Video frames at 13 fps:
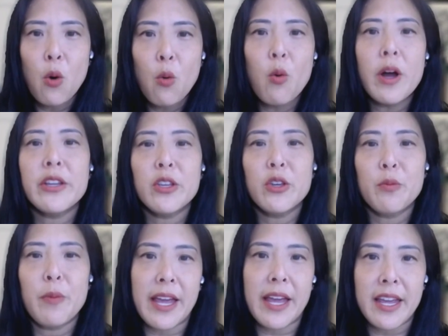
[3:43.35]
what you
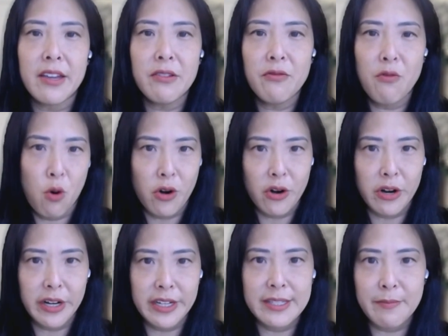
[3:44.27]
pay for
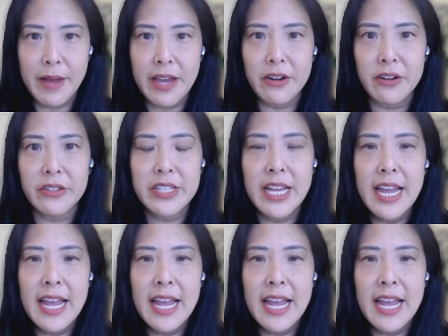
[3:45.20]
earnings matters.